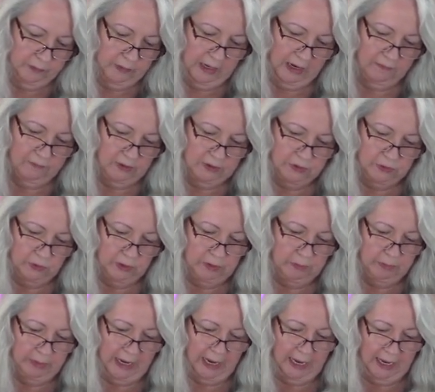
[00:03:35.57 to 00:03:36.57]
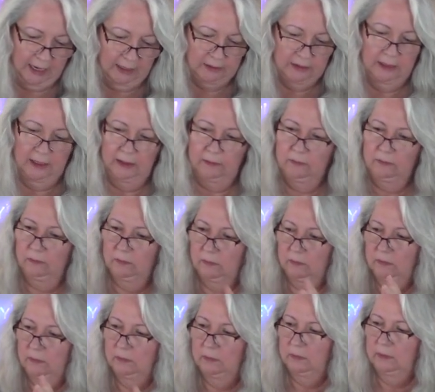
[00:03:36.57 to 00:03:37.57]
heavy duty bag that
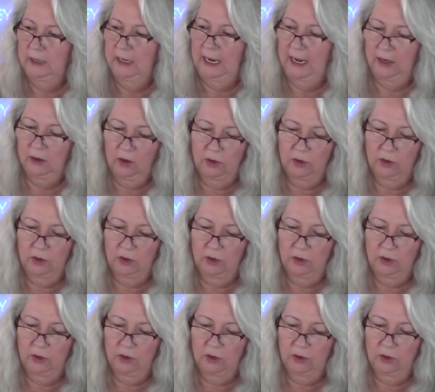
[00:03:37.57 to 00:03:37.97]
had